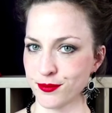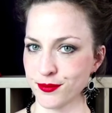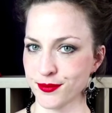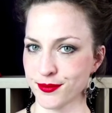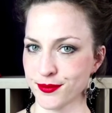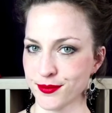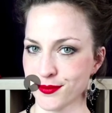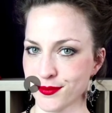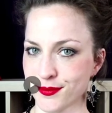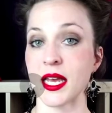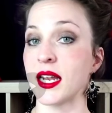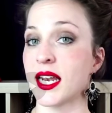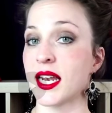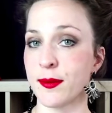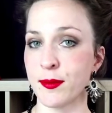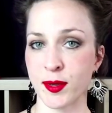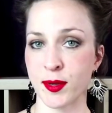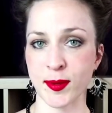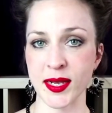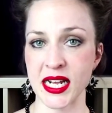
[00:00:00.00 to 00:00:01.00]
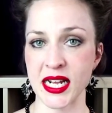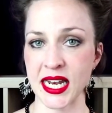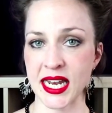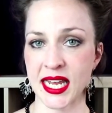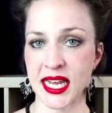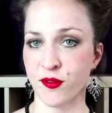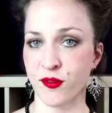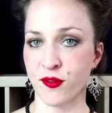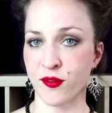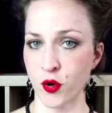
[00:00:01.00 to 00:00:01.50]
Now, let me be clear before
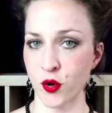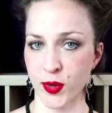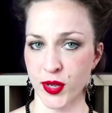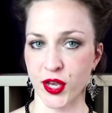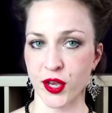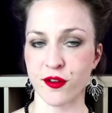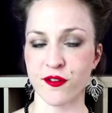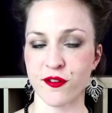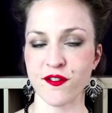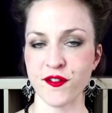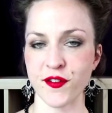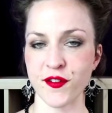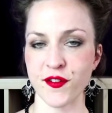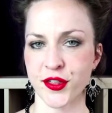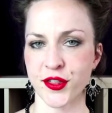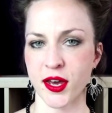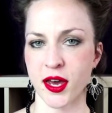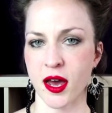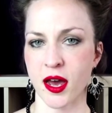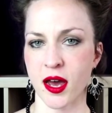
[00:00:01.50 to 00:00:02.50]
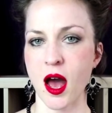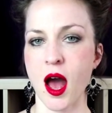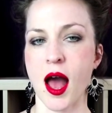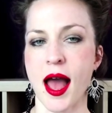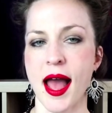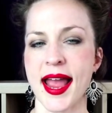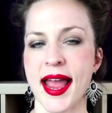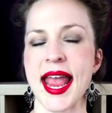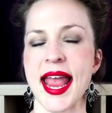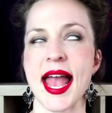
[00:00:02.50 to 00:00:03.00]
we go further. I am
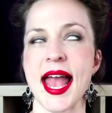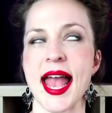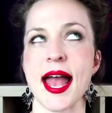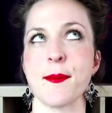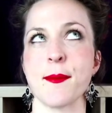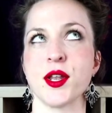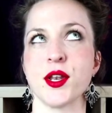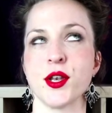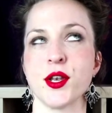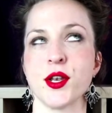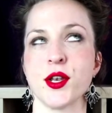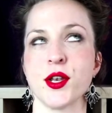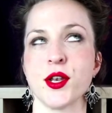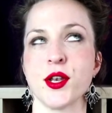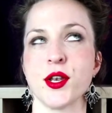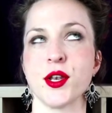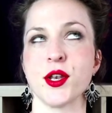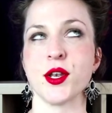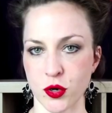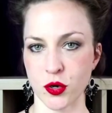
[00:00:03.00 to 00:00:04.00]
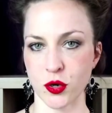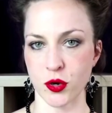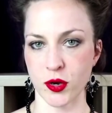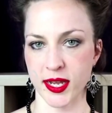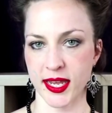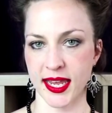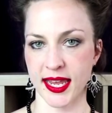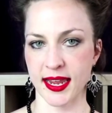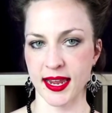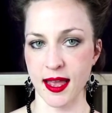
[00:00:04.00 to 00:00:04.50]
not
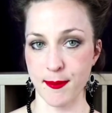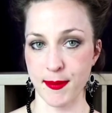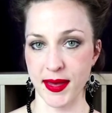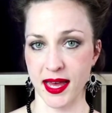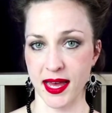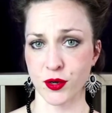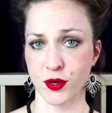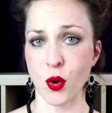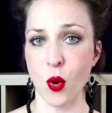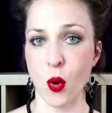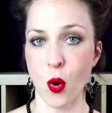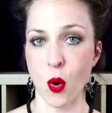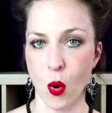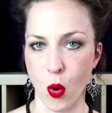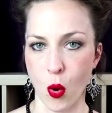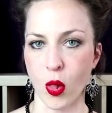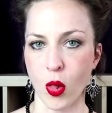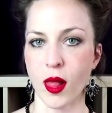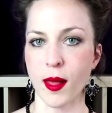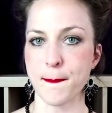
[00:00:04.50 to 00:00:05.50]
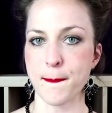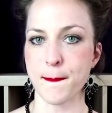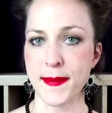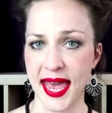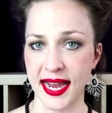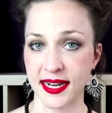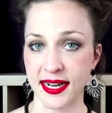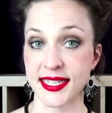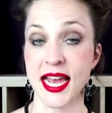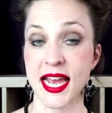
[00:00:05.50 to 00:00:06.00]
talking about all
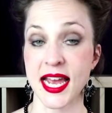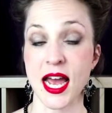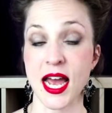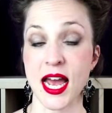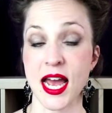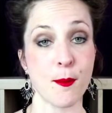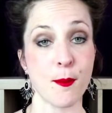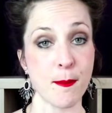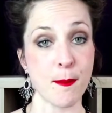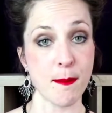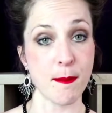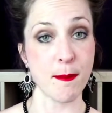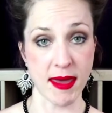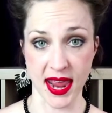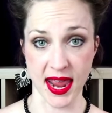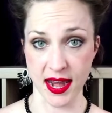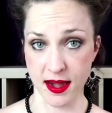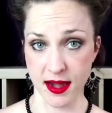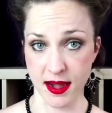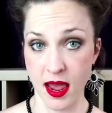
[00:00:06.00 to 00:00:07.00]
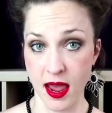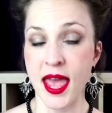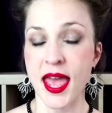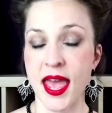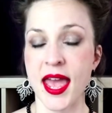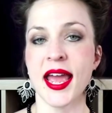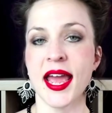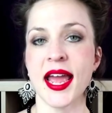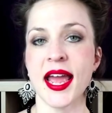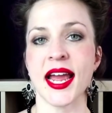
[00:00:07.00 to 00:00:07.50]
MGTOW men. If you are the
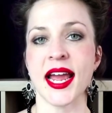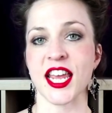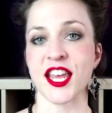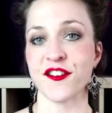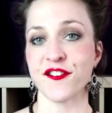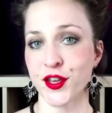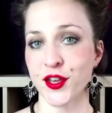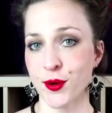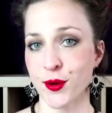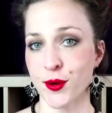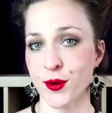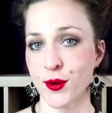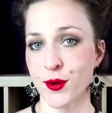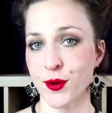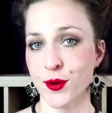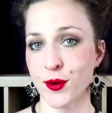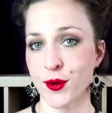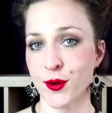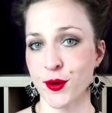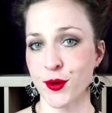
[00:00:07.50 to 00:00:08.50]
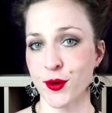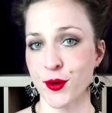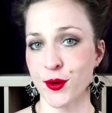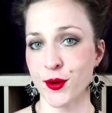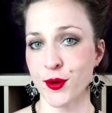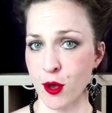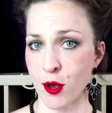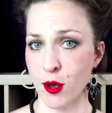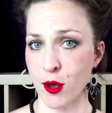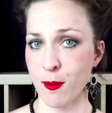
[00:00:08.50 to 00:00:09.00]
kind of confirmed
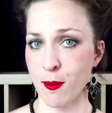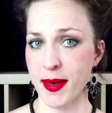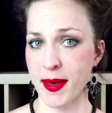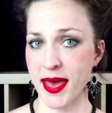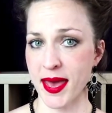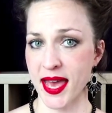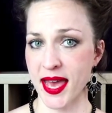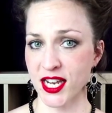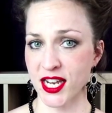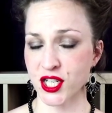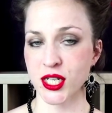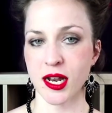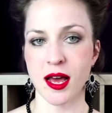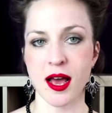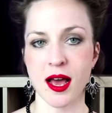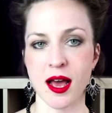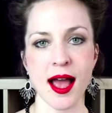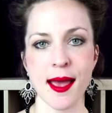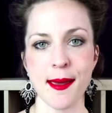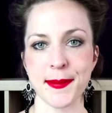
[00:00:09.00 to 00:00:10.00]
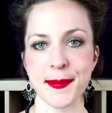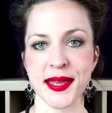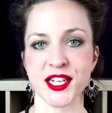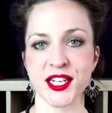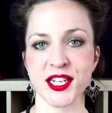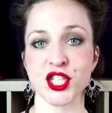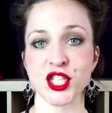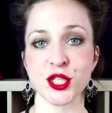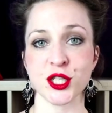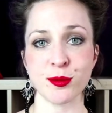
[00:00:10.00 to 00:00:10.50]
bachelor I mentioned
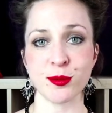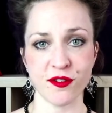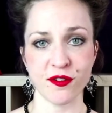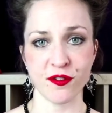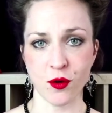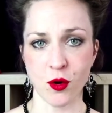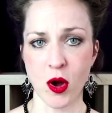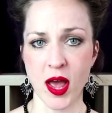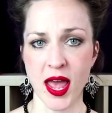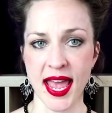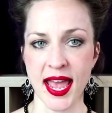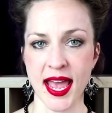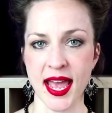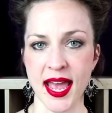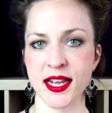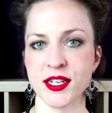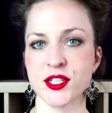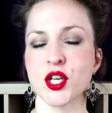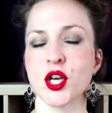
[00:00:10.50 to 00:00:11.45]
beforehand, you do